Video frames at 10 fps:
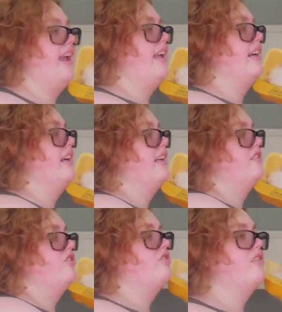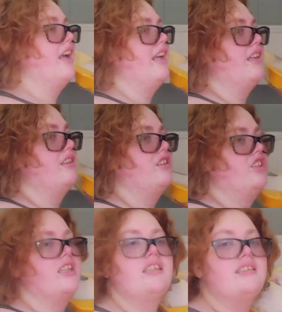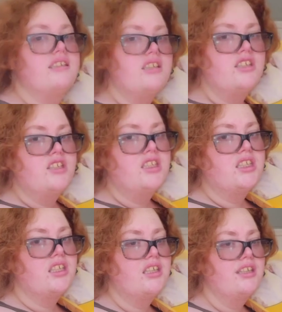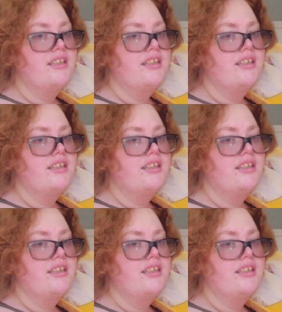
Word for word: and do like chicken tenders